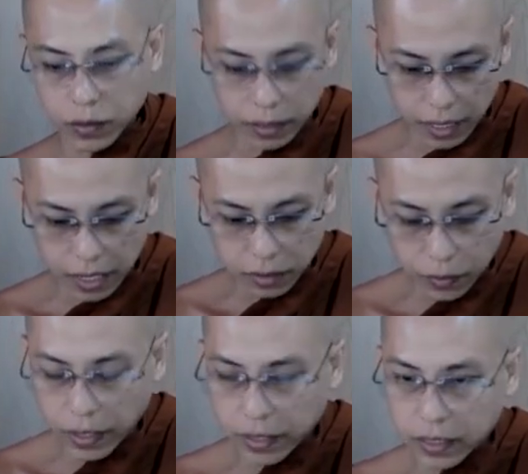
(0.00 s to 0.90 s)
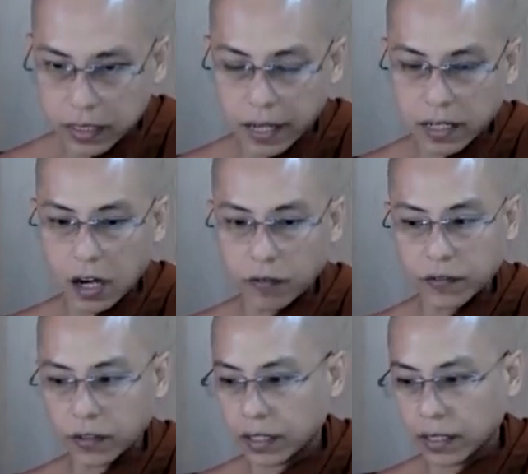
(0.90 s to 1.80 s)
I already take off
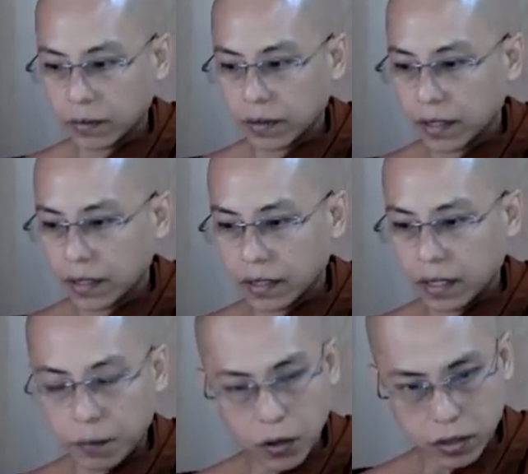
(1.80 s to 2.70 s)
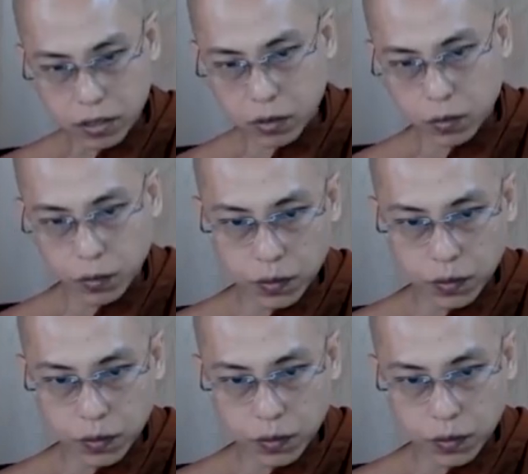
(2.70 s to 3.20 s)
from the books